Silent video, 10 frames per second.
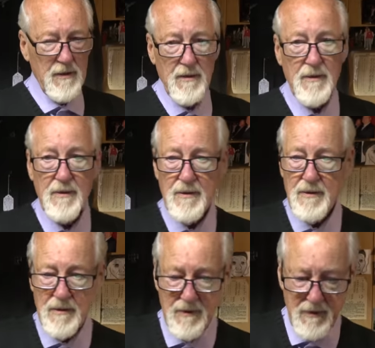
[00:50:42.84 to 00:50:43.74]
good bunch.
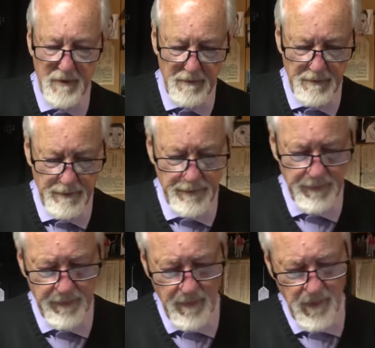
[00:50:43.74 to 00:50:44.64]

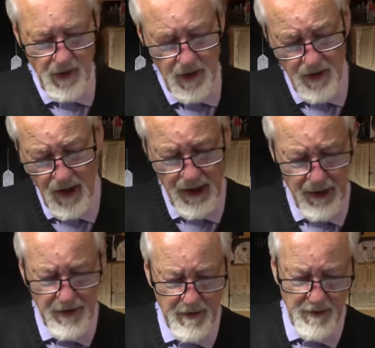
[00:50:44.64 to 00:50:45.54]
I have a lot
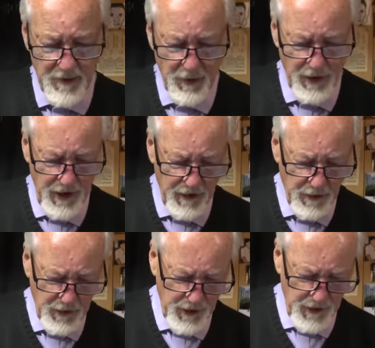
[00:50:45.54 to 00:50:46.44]
of sort of
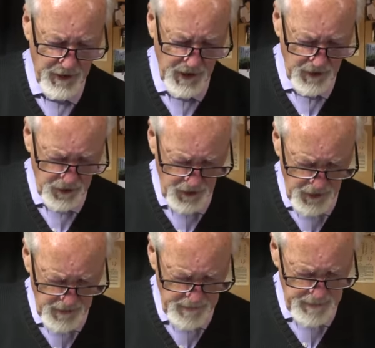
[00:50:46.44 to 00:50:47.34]
interesting things
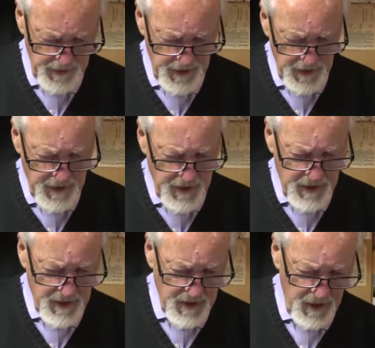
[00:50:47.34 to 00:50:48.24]
here.
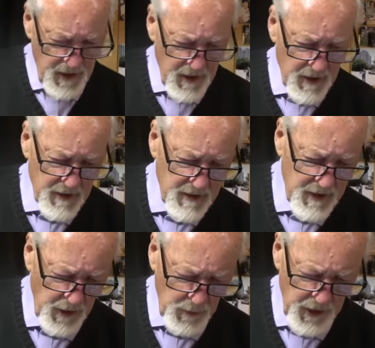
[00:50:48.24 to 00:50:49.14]
Ah,
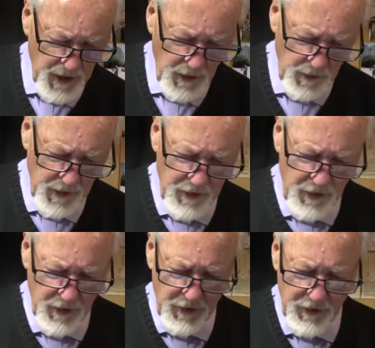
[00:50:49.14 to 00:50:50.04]
here we go. This
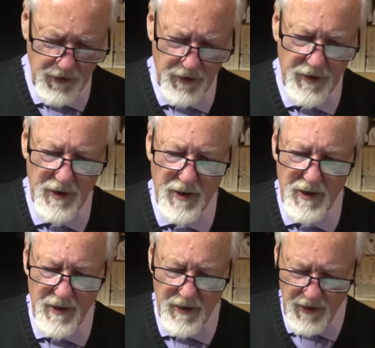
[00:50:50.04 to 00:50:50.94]
looks
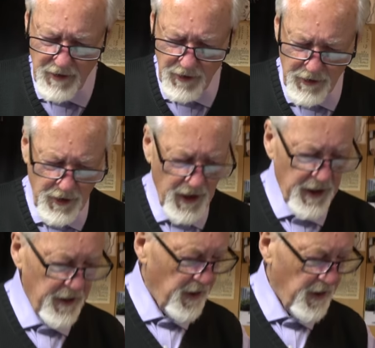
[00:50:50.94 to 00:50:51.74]
this looks kind of